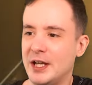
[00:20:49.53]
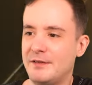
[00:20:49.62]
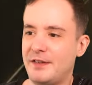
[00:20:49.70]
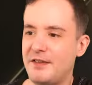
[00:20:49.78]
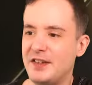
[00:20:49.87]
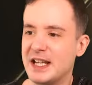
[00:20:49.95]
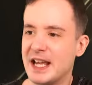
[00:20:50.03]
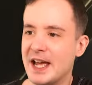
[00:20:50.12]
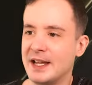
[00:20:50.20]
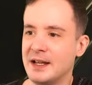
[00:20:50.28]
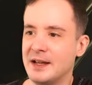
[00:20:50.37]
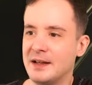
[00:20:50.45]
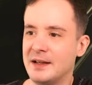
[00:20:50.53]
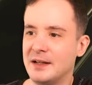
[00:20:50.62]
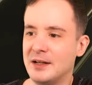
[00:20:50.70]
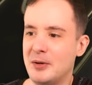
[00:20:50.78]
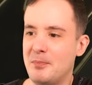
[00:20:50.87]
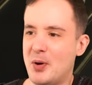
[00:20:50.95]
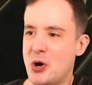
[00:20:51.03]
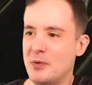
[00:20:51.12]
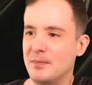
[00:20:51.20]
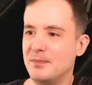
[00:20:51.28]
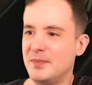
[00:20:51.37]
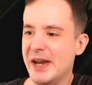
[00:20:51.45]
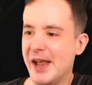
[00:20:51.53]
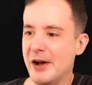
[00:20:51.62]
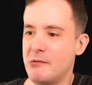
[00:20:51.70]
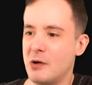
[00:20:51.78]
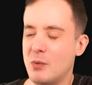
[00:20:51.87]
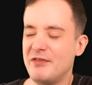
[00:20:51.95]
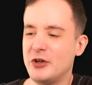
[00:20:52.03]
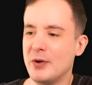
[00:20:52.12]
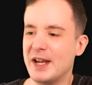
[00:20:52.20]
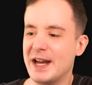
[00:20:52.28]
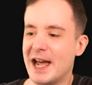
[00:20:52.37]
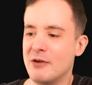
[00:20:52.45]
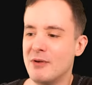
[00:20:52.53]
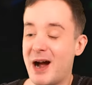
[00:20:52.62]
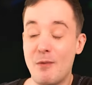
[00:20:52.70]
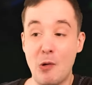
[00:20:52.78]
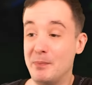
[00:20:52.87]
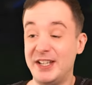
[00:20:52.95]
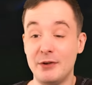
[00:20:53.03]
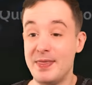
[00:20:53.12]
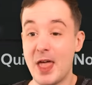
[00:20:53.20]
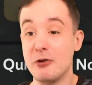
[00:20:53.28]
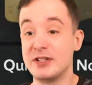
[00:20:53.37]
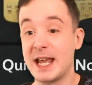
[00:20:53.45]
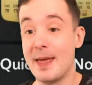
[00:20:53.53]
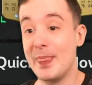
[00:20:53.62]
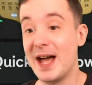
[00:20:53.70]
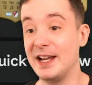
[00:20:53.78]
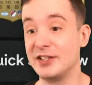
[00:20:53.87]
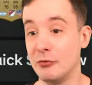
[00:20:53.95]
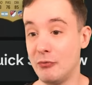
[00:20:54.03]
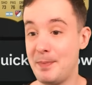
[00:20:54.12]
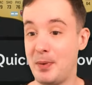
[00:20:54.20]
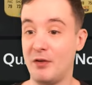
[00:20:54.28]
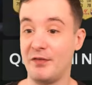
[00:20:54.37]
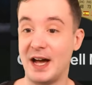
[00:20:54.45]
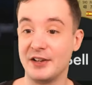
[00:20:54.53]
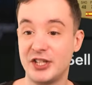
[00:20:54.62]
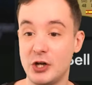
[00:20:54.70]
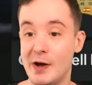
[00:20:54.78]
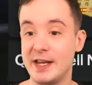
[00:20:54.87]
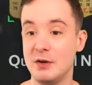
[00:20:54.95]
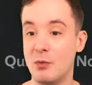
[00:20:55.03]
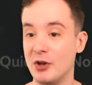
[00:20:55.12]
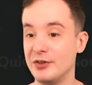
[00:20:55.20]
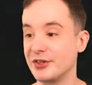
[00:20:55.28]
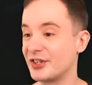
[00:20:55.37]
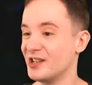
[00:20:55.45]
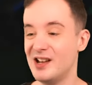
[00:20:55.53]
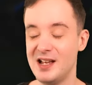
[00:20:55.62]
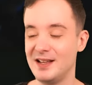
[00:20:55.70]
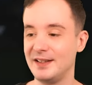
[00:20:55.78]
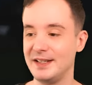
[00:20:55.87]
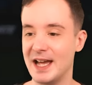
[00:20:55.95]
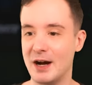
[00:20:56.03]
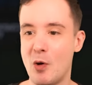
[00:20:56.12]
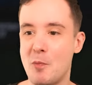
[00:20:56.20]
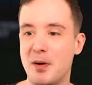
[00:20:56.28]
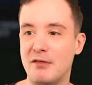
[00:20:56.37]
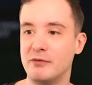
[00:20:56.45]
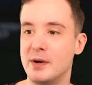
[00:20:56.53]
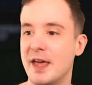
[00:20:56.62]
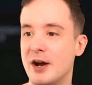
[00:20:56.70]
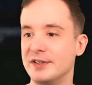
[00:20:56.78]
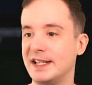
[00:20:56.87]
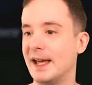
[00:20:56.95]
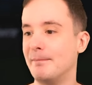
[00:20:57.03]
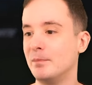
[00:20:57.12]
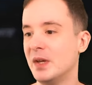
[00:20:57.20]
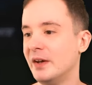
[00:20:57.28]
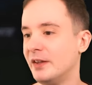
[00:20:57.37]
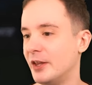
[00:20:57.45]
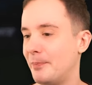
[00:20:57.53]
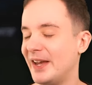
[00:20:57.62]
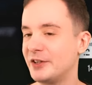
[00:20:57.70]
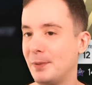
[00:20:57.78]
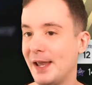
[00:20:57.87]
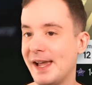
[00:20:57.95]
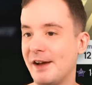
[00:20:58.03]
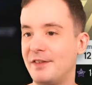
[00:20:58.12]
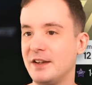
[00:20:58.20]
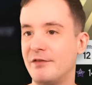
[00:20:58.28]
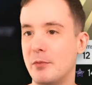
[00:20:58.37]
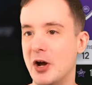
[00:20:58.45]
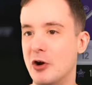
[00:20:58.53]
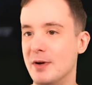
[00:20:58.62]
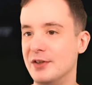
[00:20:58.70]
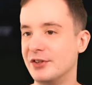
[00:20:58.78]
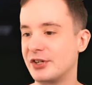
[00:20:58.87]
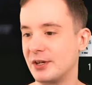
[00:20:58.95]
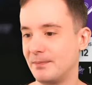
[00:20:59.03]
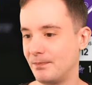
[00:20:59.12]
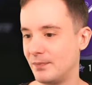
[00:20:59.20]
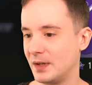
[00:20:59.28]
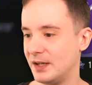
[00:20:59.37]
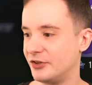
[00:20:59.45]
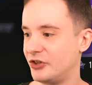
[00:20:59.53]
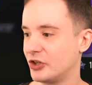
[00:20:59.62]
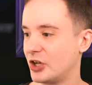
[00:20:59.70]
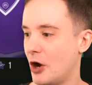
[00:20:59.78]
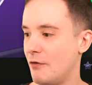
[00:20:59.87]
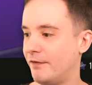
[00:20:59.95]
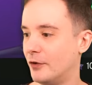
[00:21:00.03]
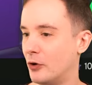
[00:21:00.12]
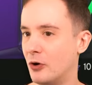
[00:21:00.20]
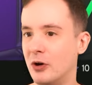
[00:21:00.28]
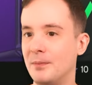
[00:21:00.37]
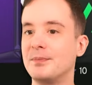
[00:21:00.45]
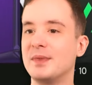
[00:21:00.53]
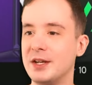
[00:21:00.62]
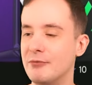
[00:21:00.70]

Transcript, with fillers: 50K. But, you know, we've done it now. I won't be doing those again. That is a rip-off, that. 281s. Yeah, I won't bother with those again. The best play, I think, for moments is just go for the